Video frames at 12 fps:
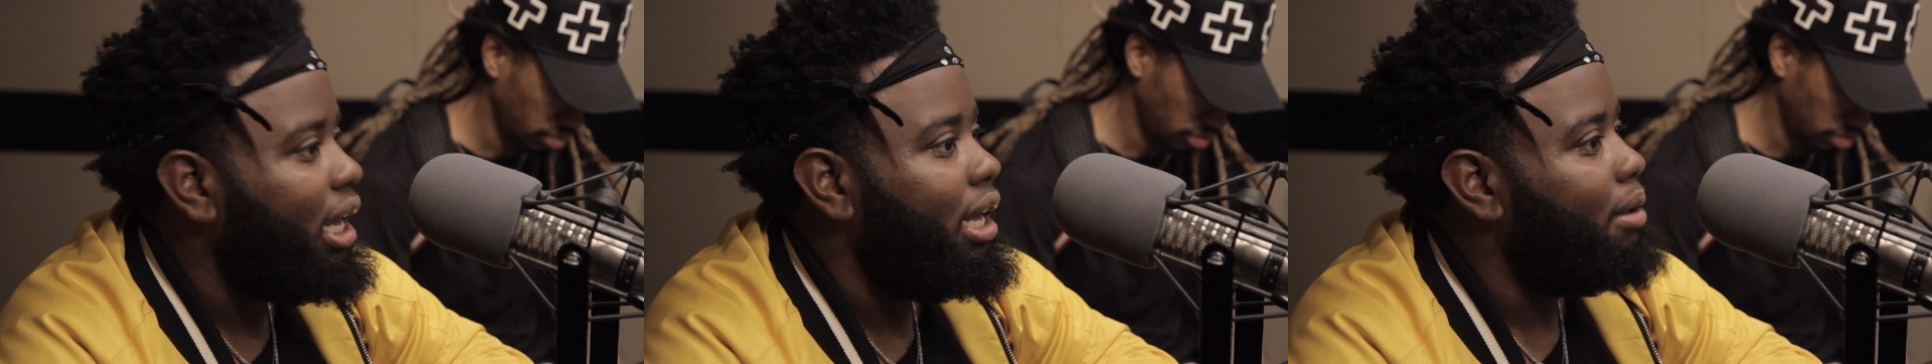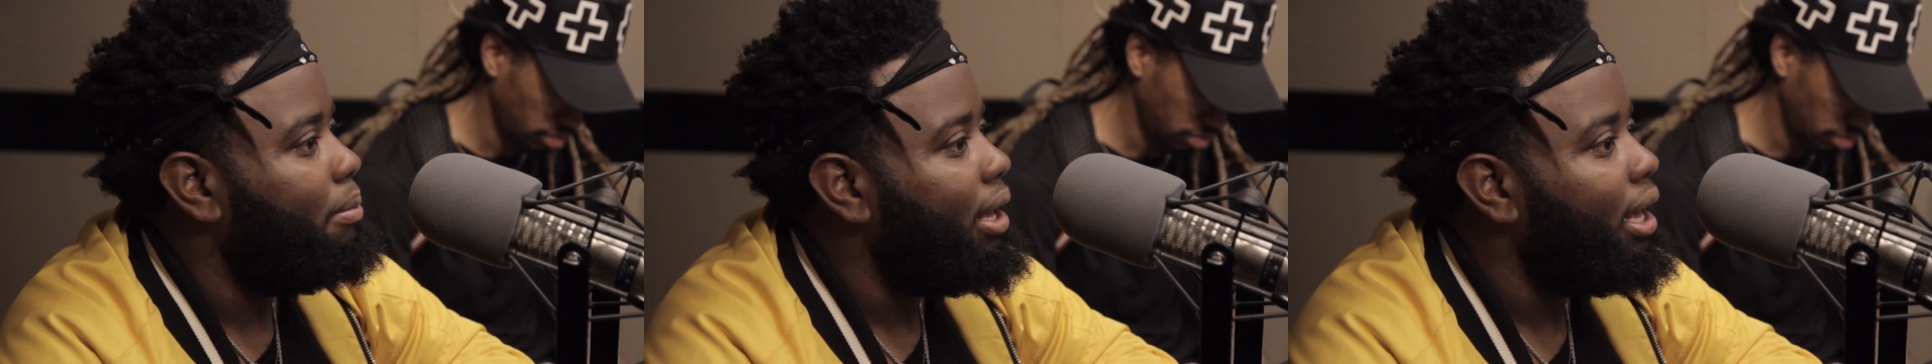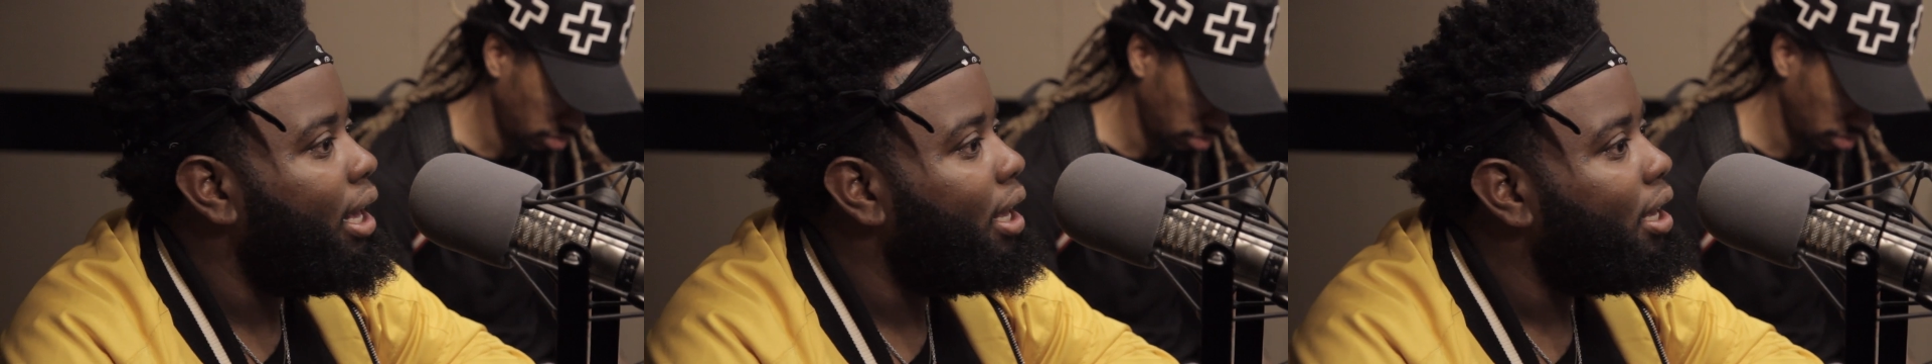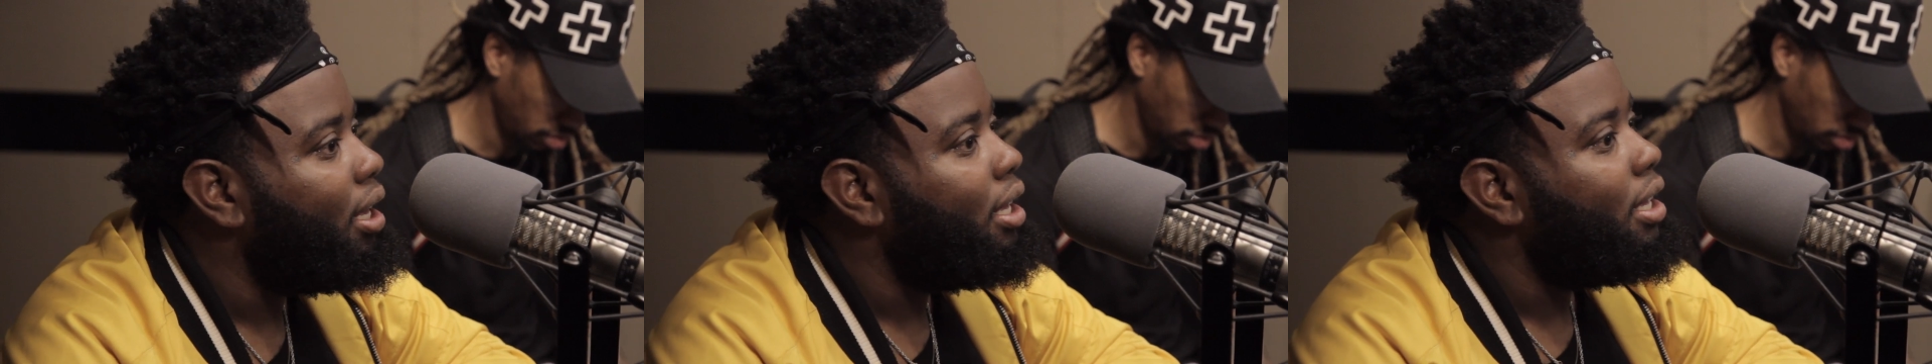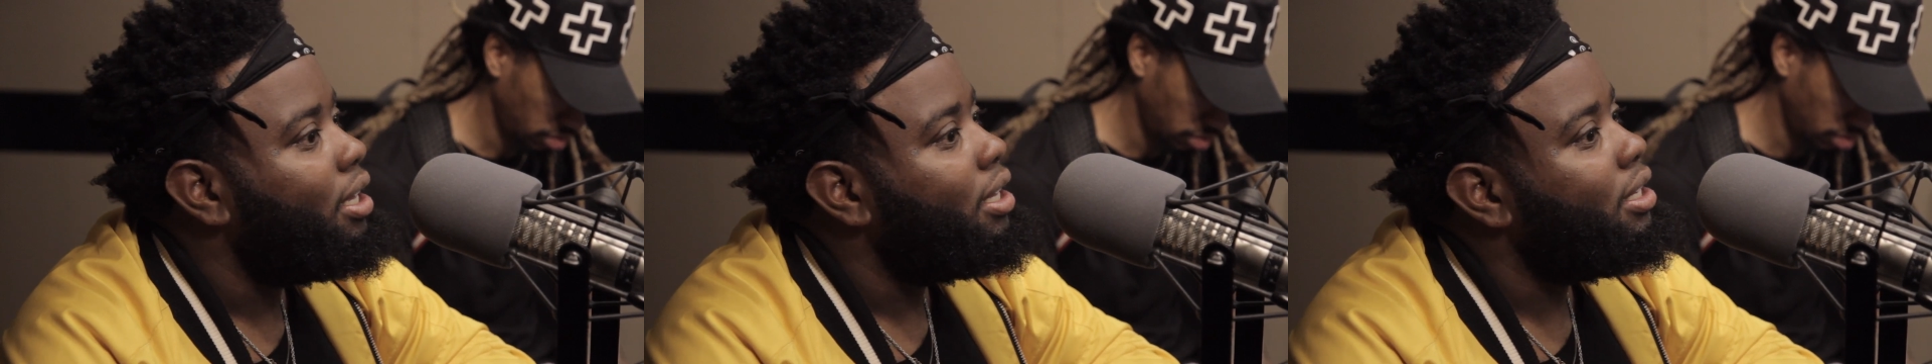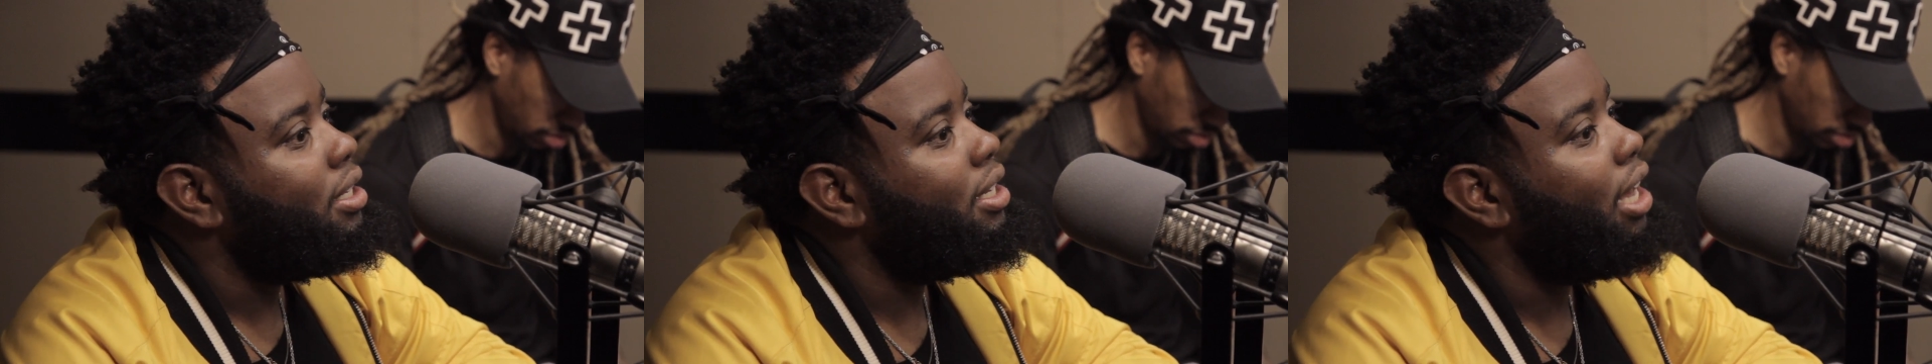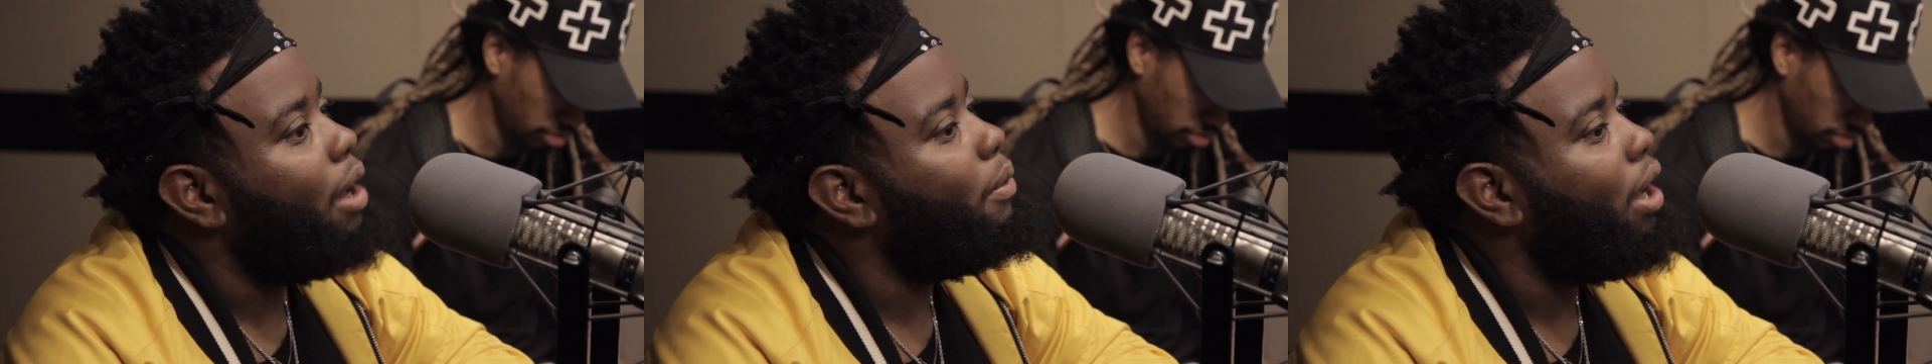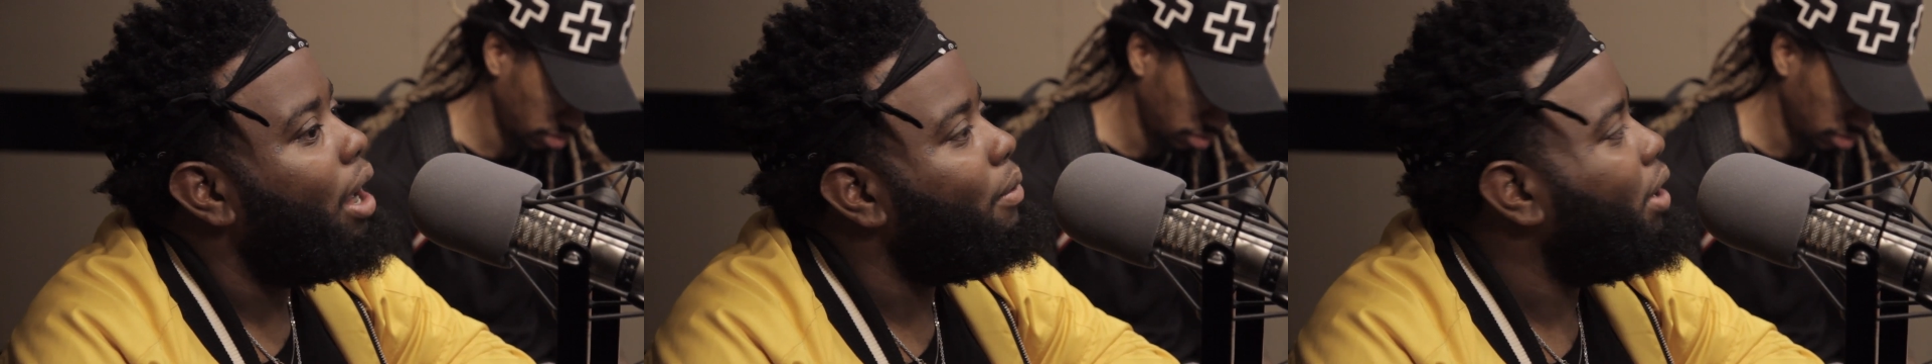headband. I,
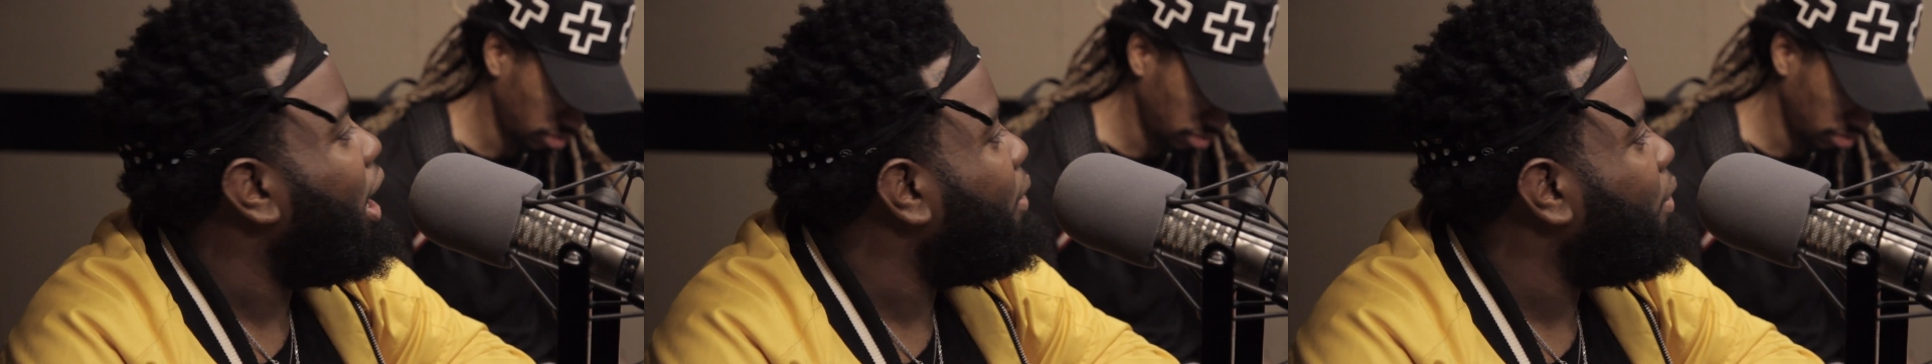want, I want, I